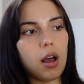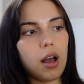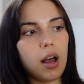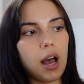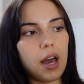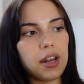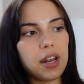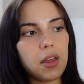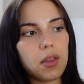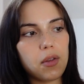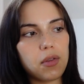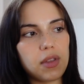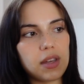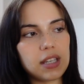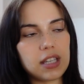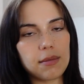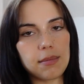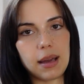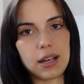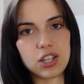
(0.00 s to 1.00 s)
another thing
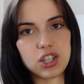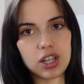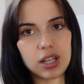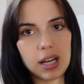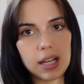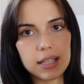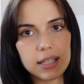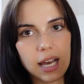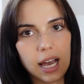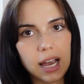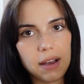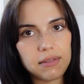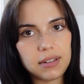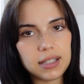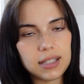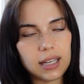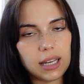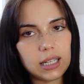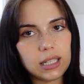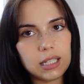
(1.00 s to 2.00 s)
to mention is I have
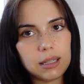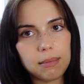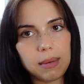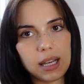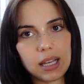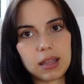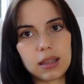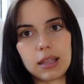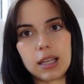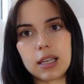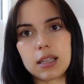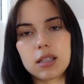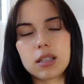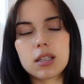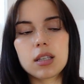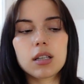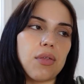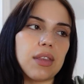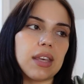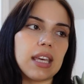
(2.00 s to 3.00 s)
decided to make
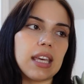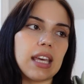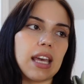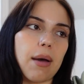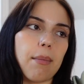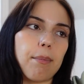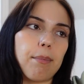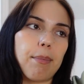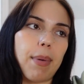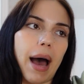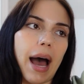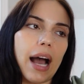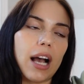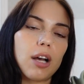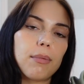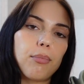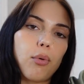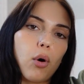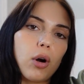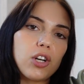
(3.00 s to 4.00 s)
this the
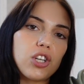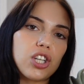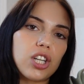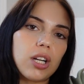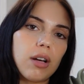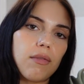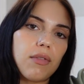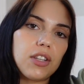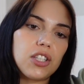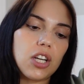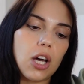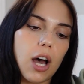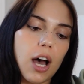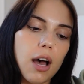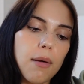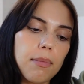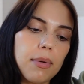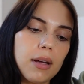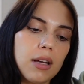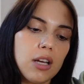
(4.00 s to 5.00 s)
back portion of the
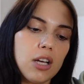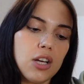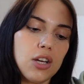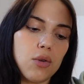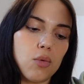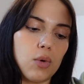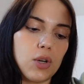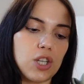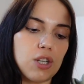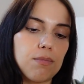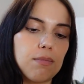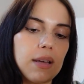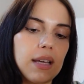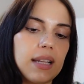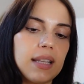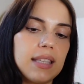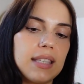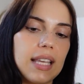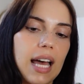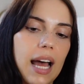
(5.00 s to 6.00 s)
top, which
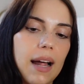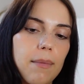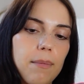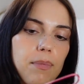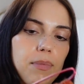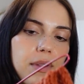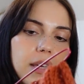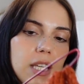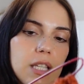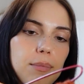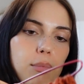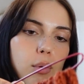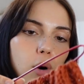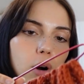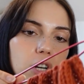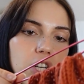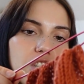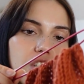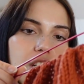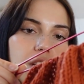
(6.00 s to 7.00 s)
means that this
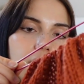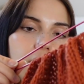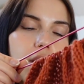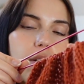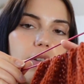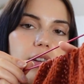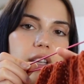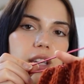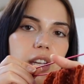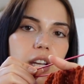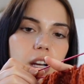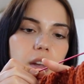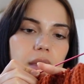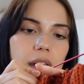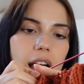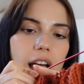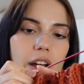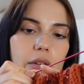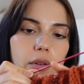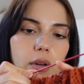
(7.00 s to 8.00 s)
portion here
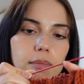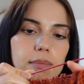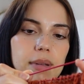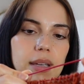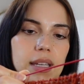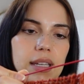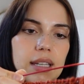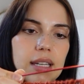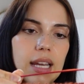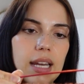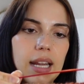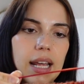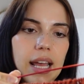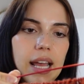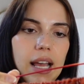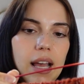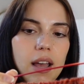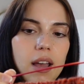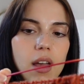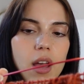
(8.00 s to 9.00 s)
that I will be
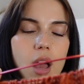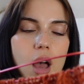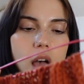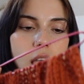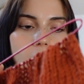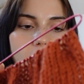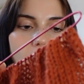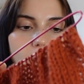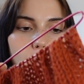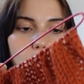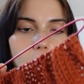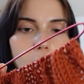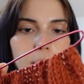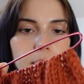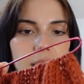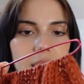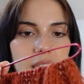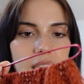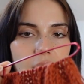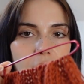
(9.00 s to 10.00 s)
knitting will
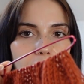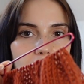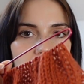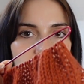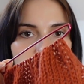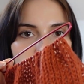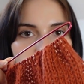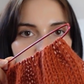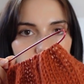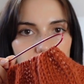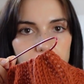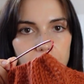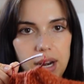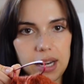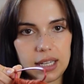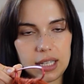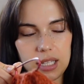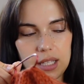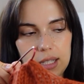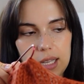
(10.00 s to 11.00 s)
be the
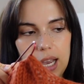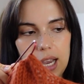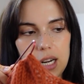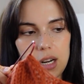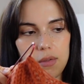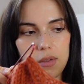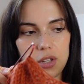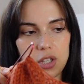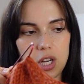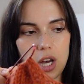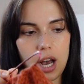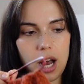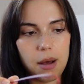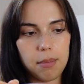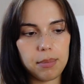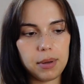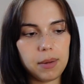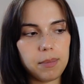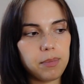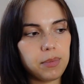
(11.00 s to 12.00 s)
front side of the top.